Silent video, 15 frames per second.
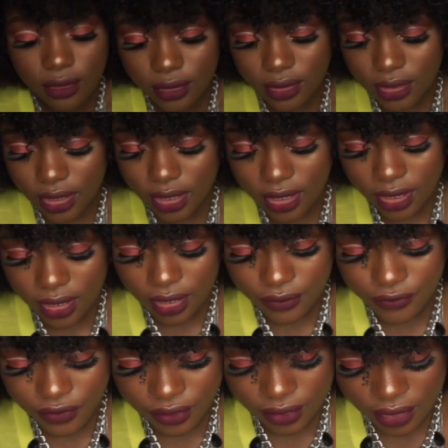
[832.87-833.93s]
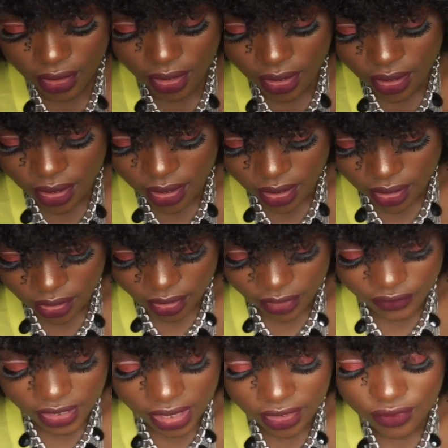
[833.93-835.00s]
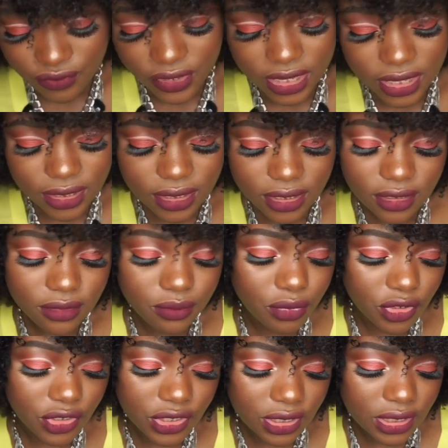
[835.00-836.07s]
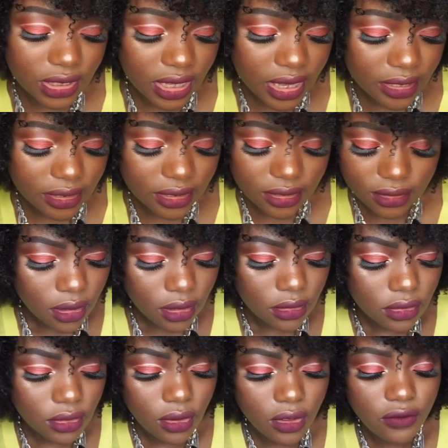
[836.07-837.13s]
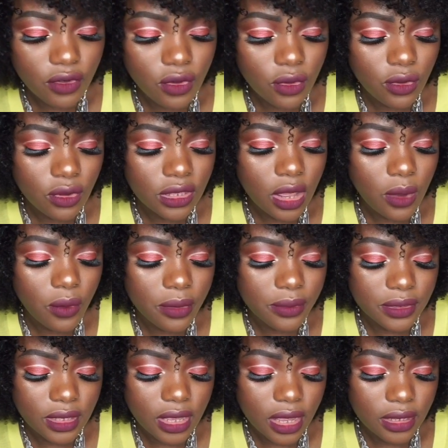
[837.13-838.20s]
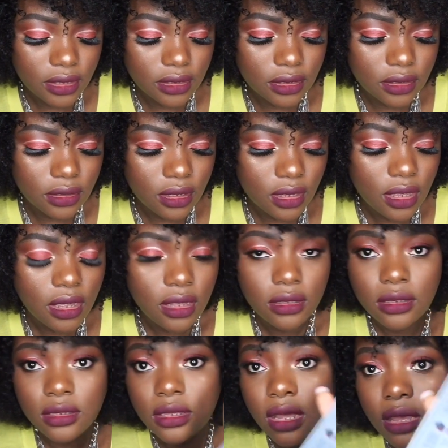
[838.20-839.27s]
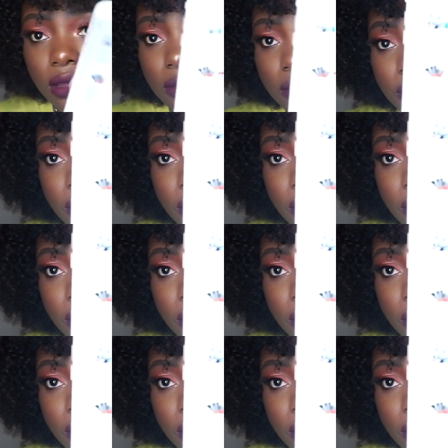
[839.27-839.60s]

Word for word: don't think if if she has released these brushes yet so if you go on our website these are